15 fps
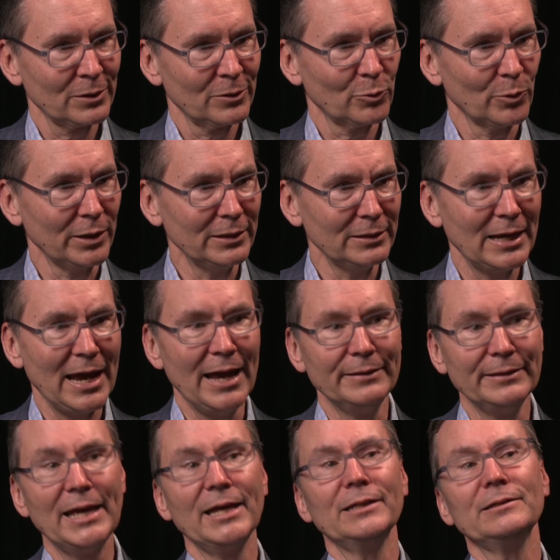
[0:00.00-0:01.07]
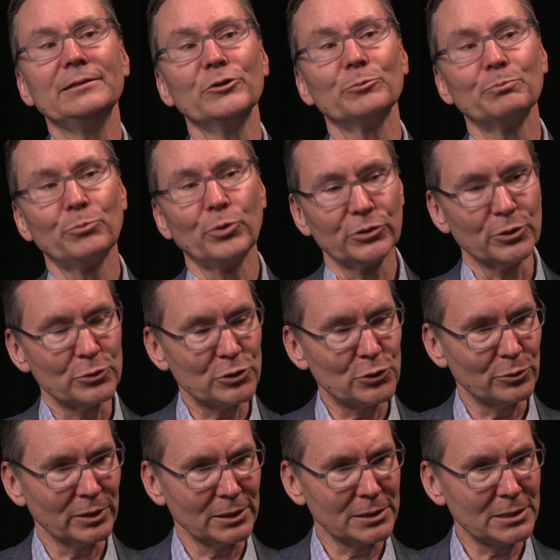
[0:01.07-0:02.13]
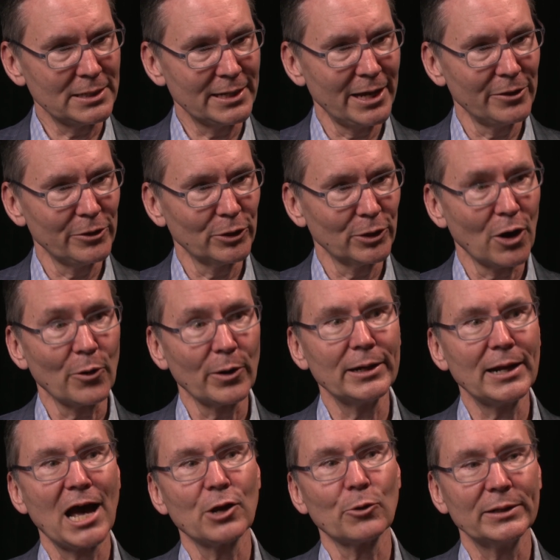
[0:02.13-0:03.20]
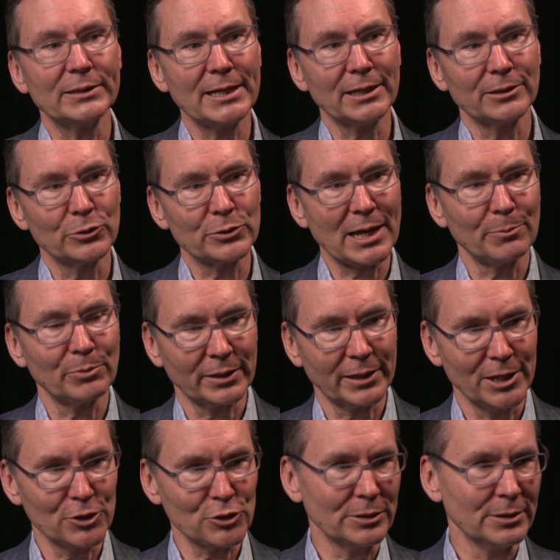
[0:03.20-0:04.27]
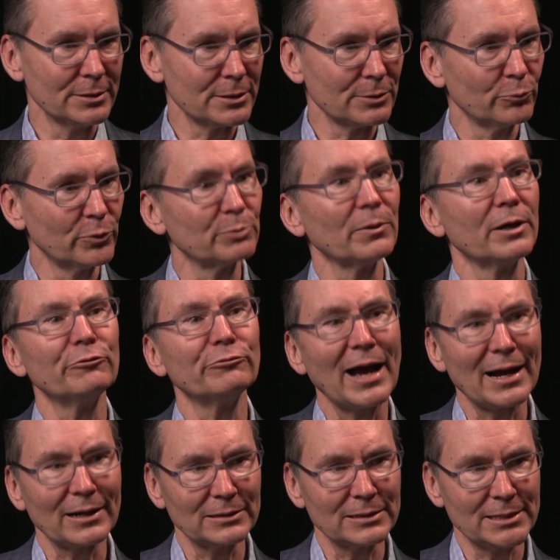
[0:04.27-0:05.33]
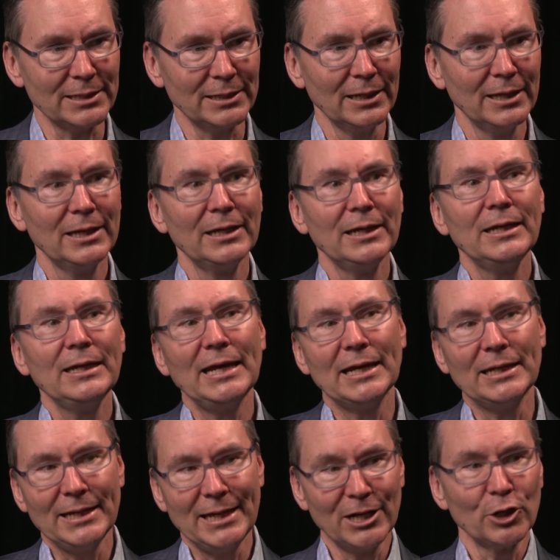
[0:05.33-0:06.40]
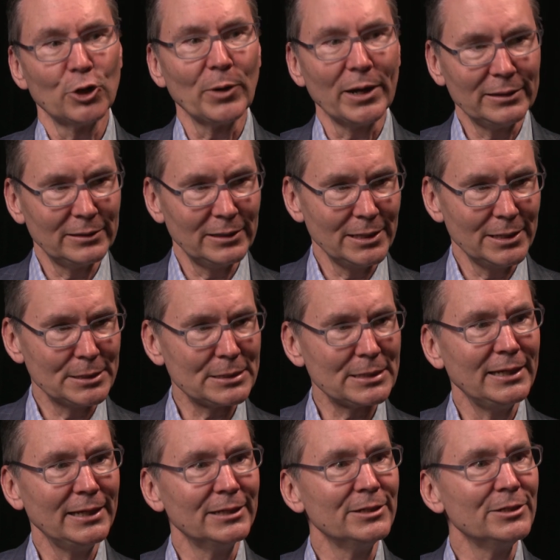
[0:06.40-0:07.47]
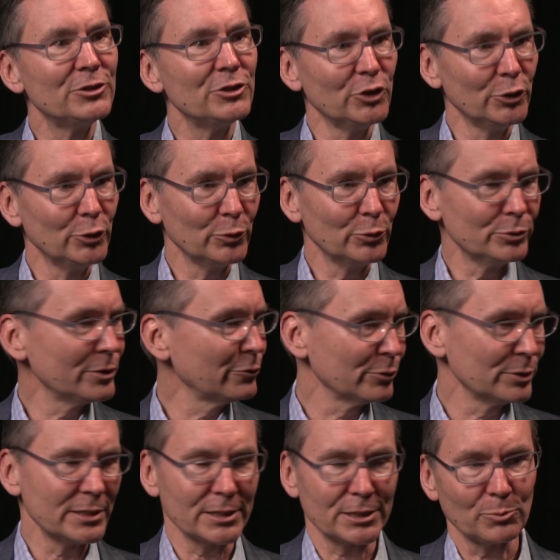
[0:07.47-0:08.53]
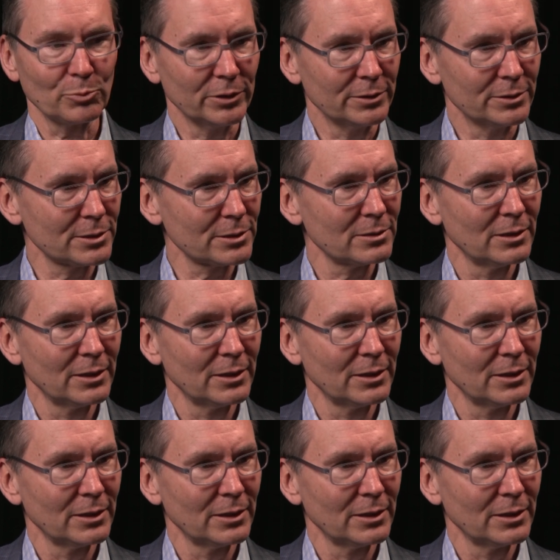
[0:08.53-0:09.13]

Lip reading: right? And then you put those 2 things together. All right, how do I take those applications with my faculty and integrate these into different disciplines?